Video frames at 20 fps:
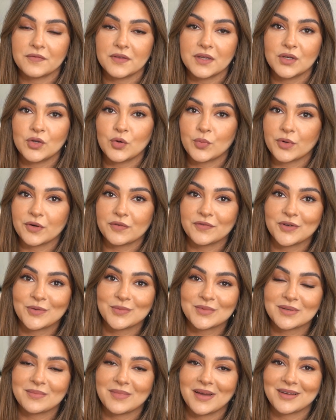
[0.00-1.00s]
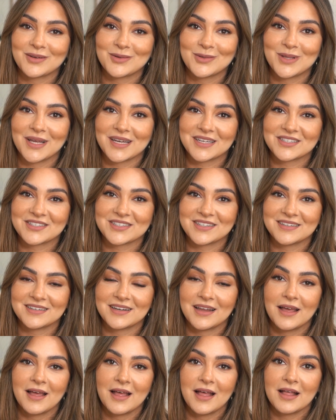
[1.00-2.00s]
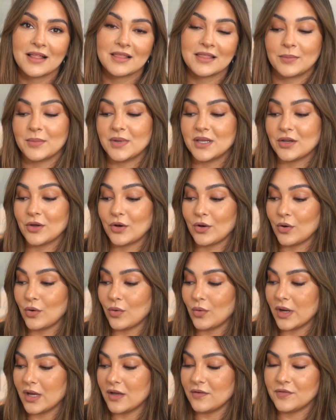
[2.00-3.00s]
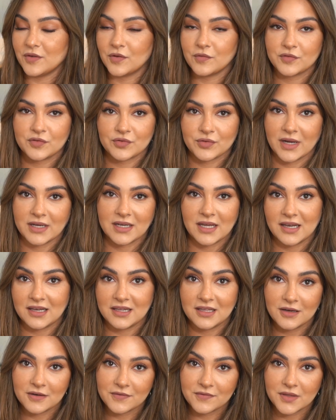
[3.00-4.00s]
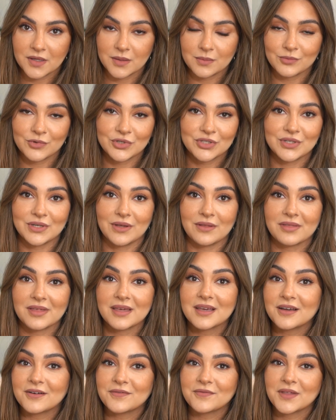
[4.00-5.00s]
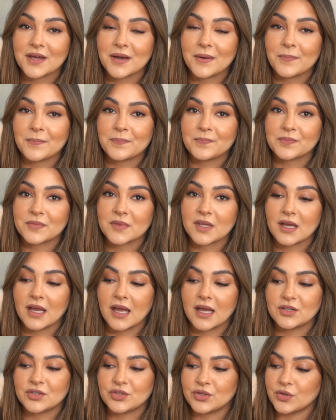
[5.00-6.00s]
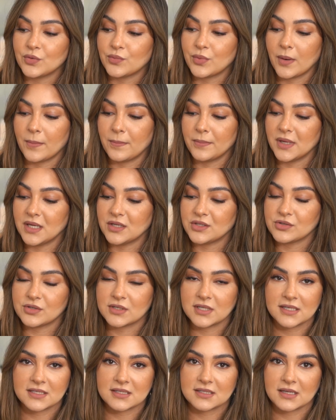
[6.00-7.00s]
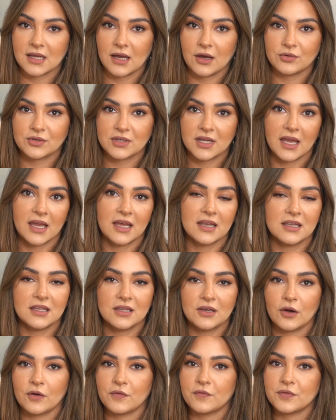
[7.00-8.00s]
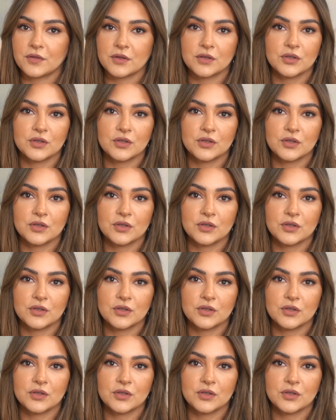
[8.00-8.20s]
the new perfumes in my collection. Let me know if you've tried any of them. What do you think of them? And do you want me to test out any of the